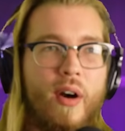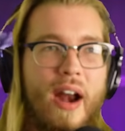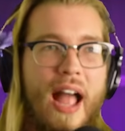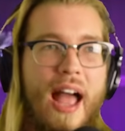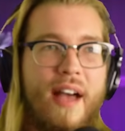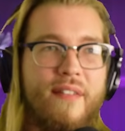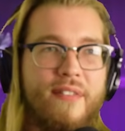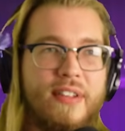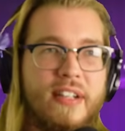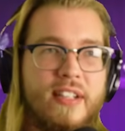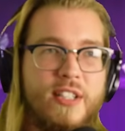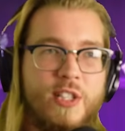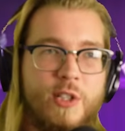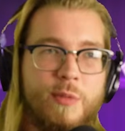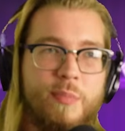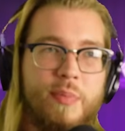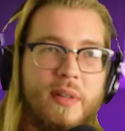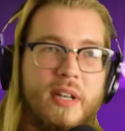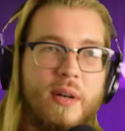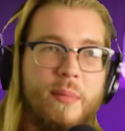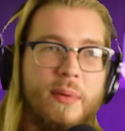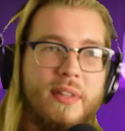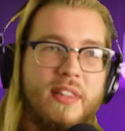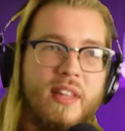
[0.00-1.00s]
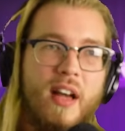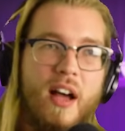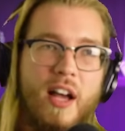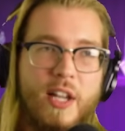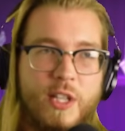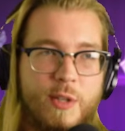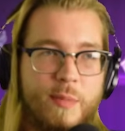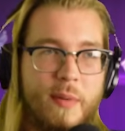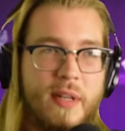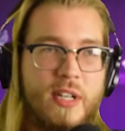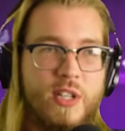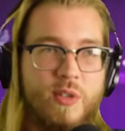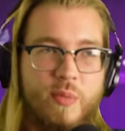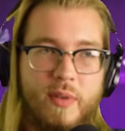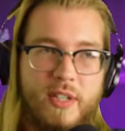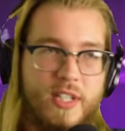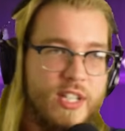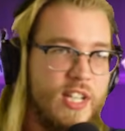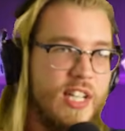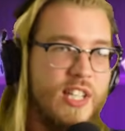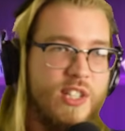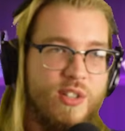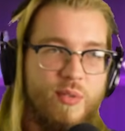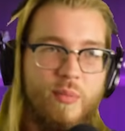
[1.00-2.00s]
her having to split it with the husband,
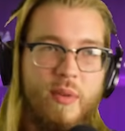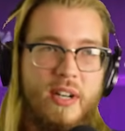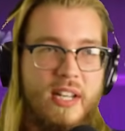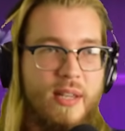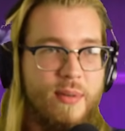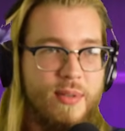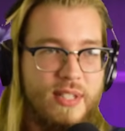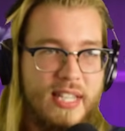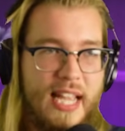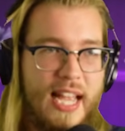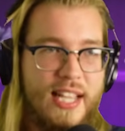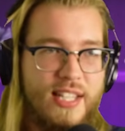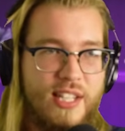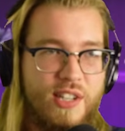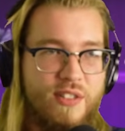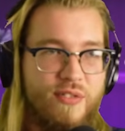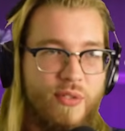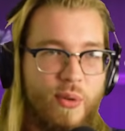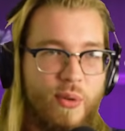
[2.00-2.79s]
which isn't what he was asking